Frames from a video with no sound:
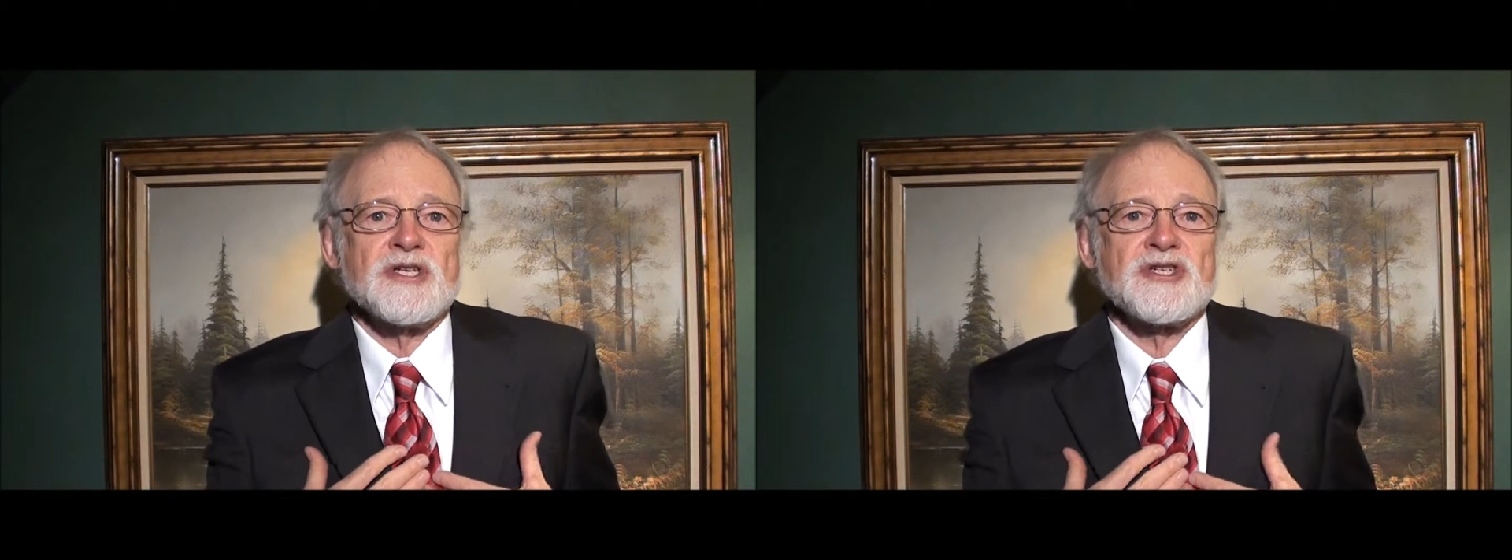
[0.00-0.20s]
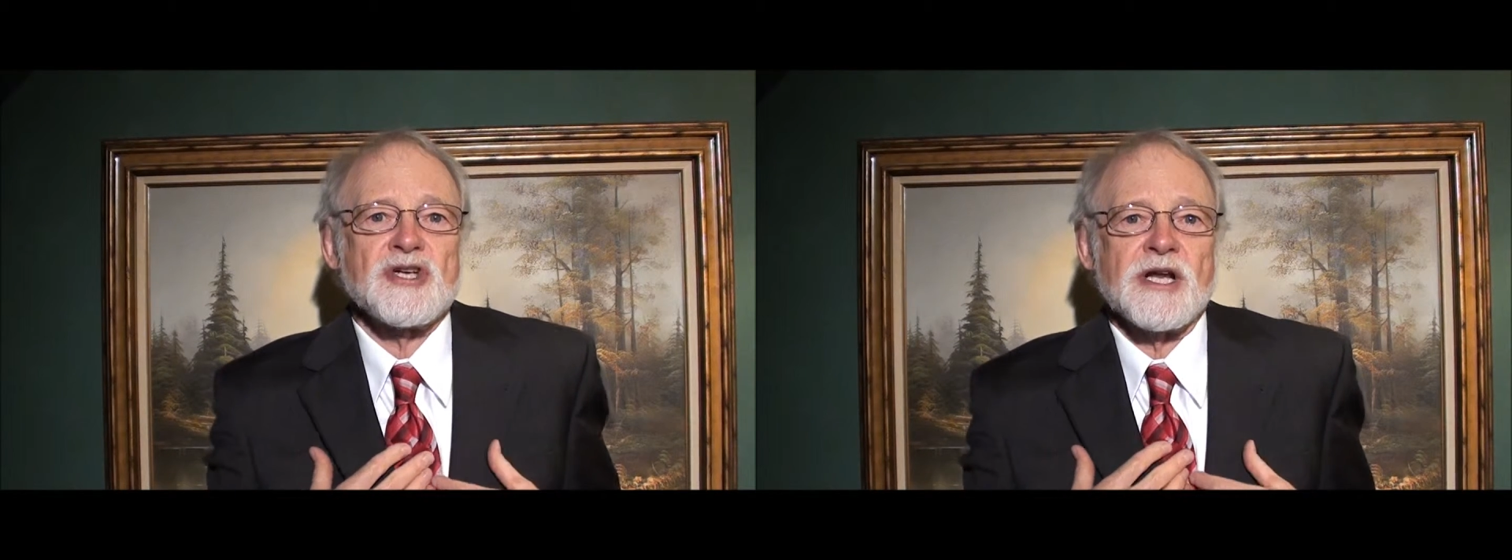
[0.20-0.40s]

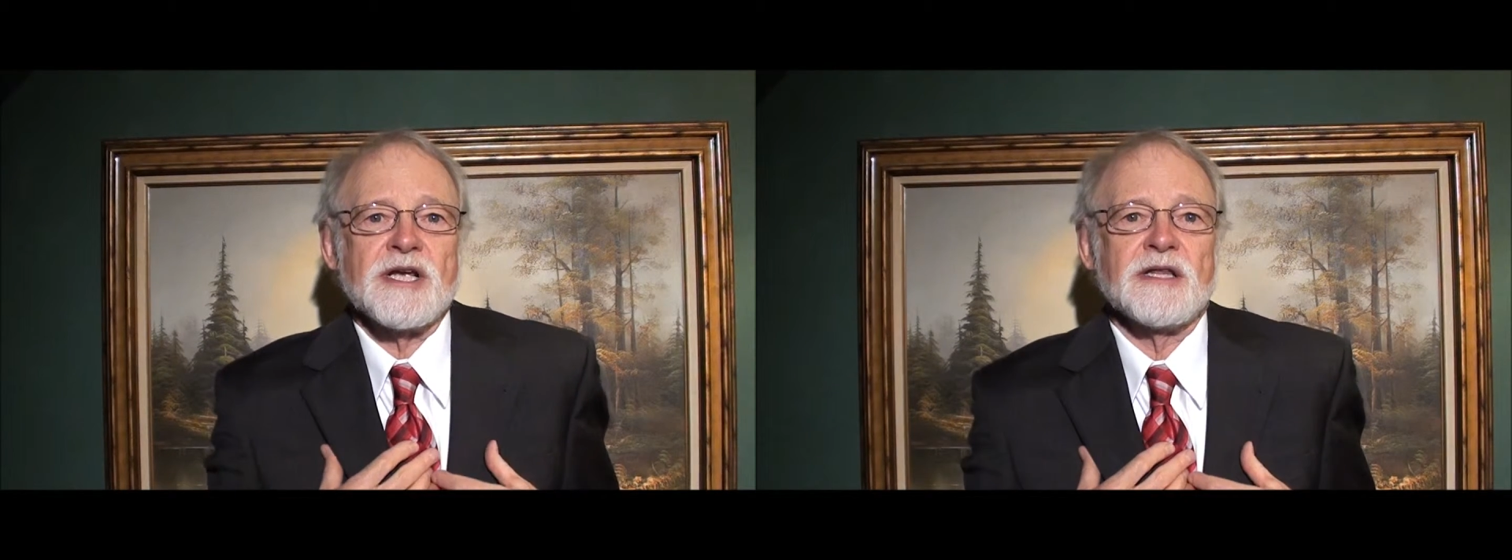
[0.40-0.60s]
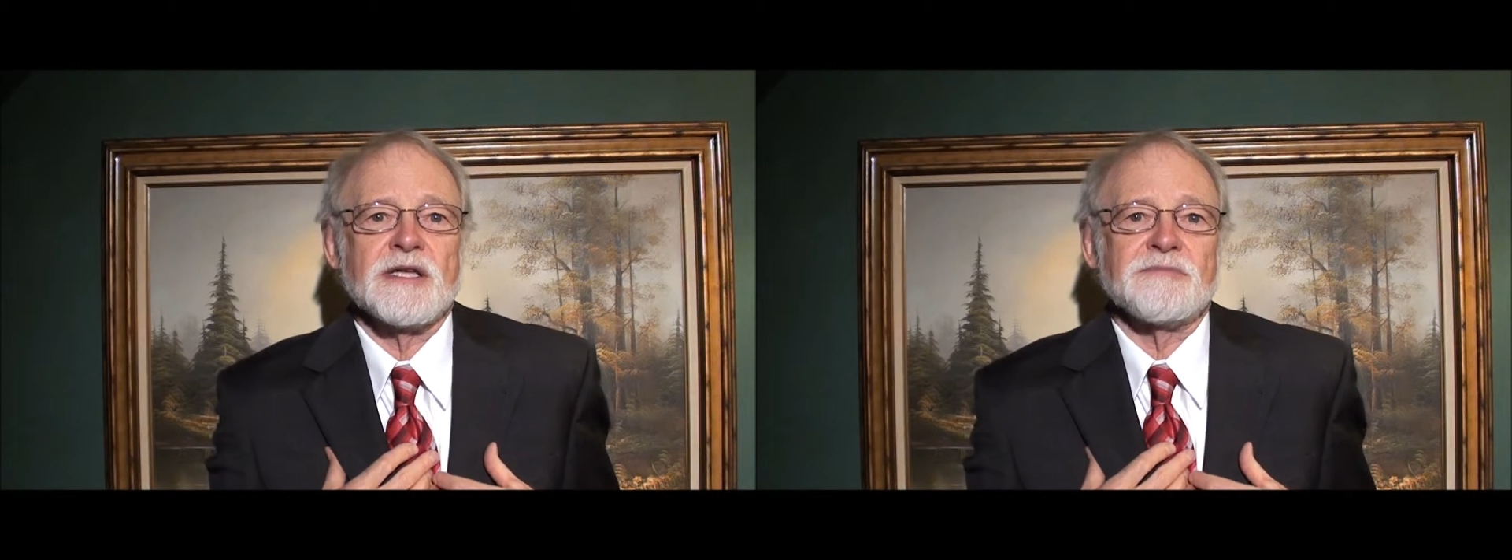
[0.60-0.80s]

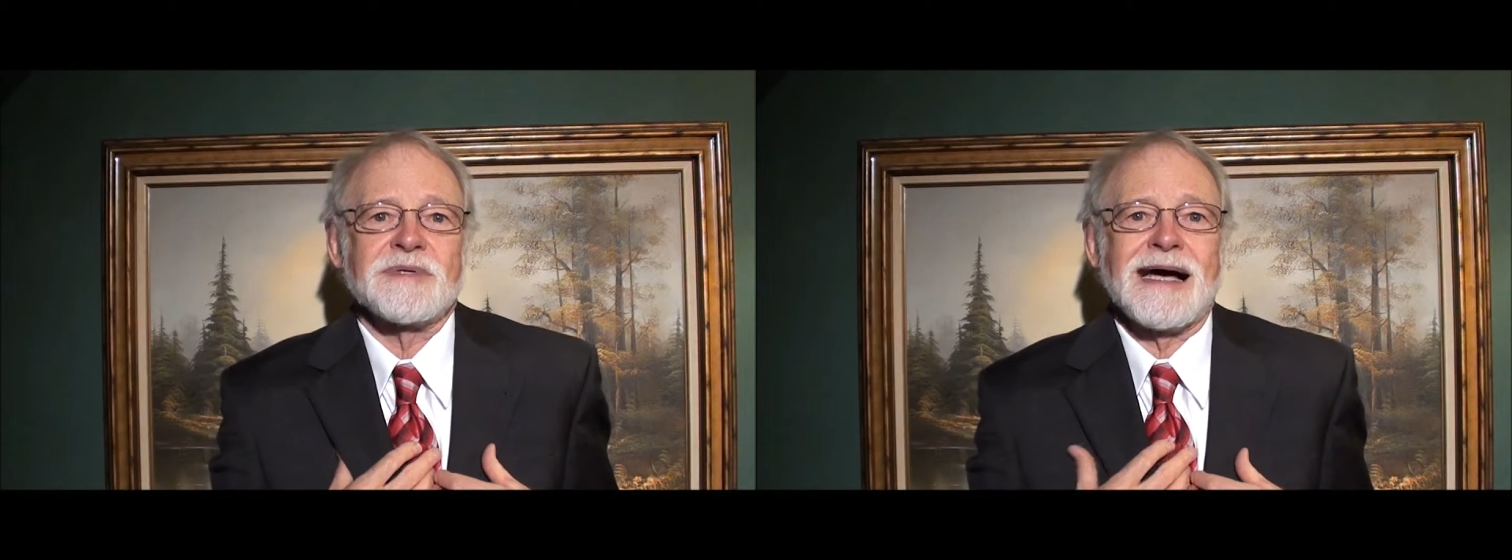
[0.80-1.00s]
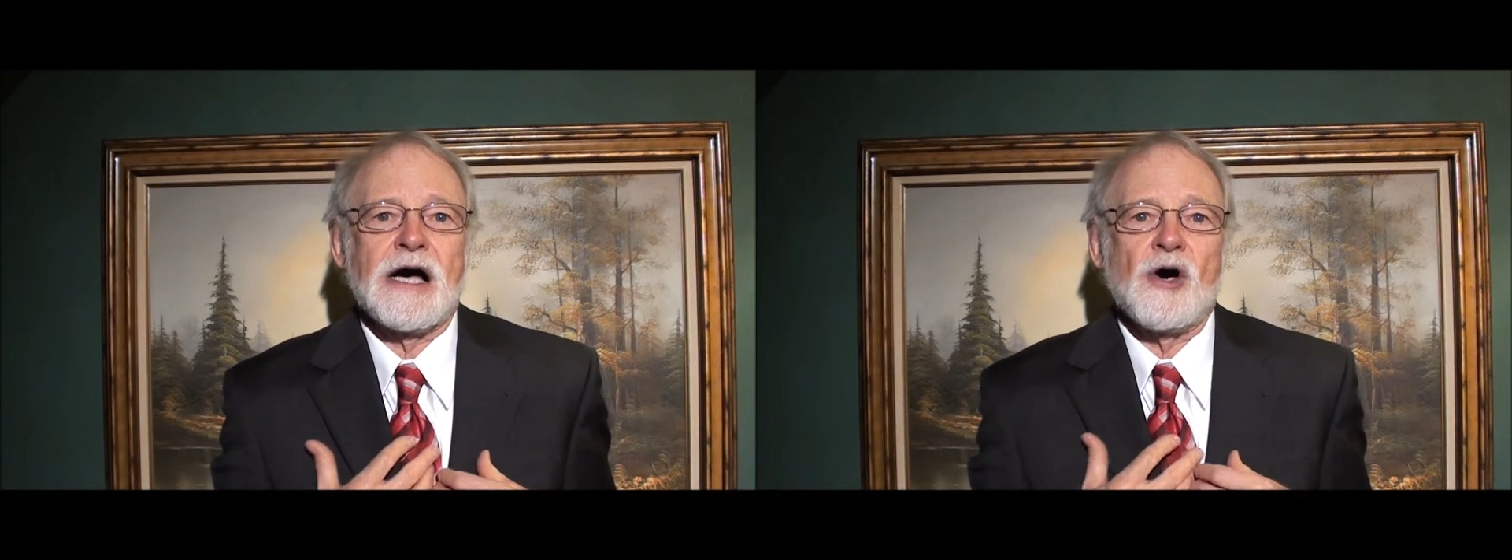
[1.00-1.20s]
shutting them
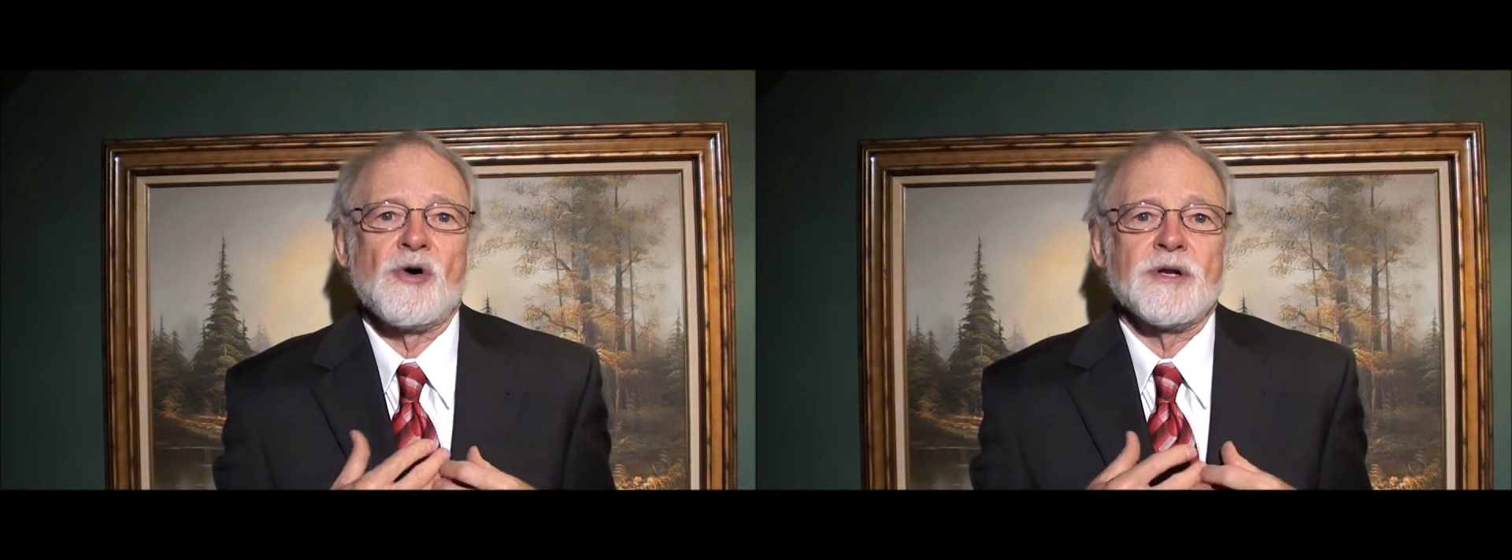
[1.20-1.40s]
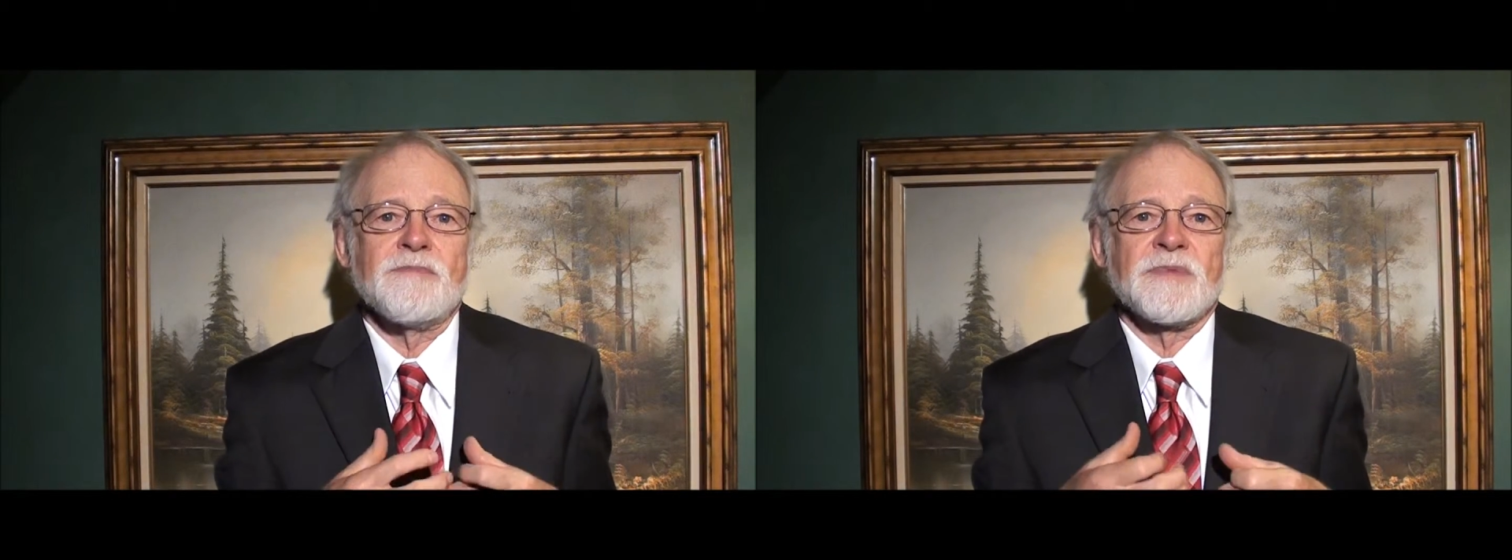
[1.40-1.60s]

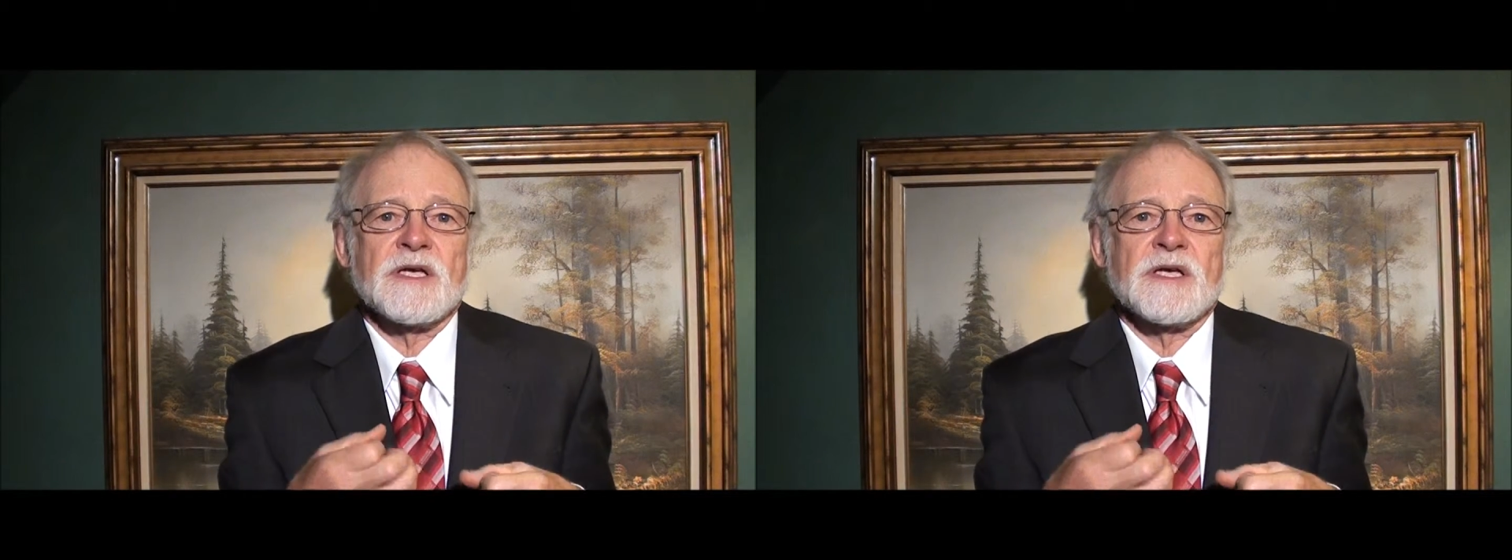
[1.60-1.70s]
down and